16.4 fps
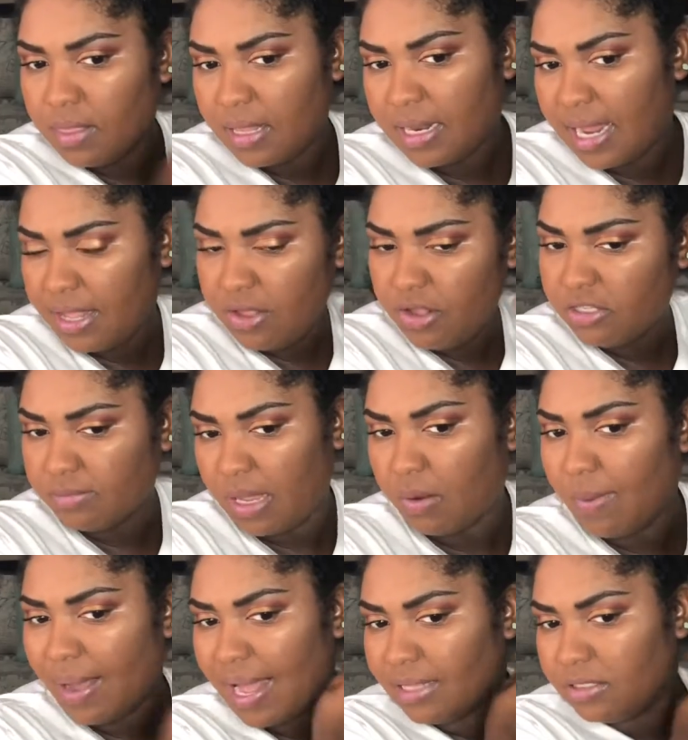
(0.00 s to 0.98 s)
Then I use
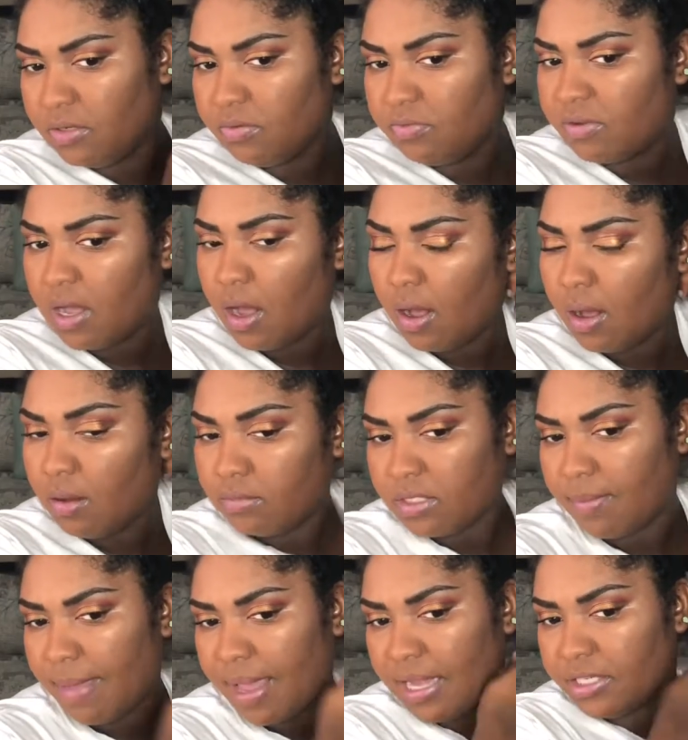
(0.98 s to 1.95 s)
my wide tooth comb
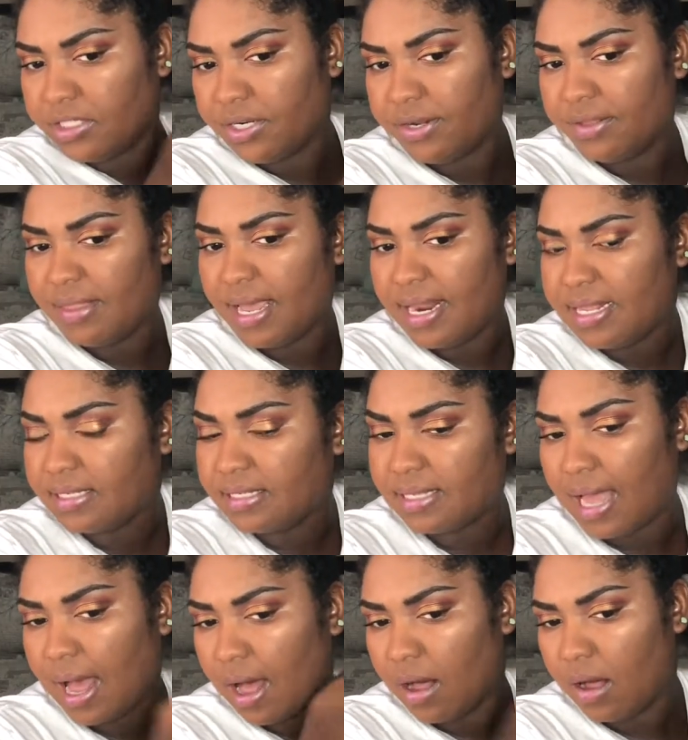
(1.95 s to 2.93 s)
to make sure that
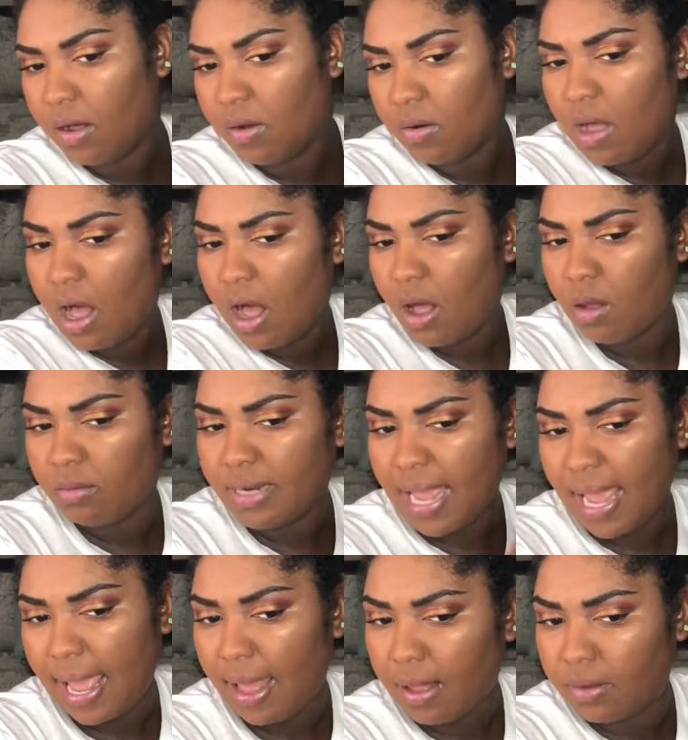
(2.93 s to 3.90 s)
it's all
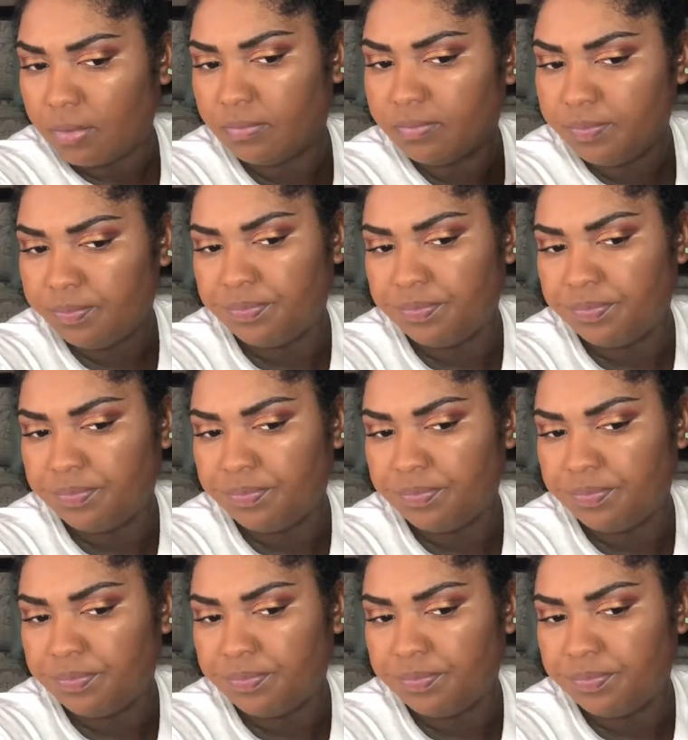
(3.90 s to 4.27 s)
combed out.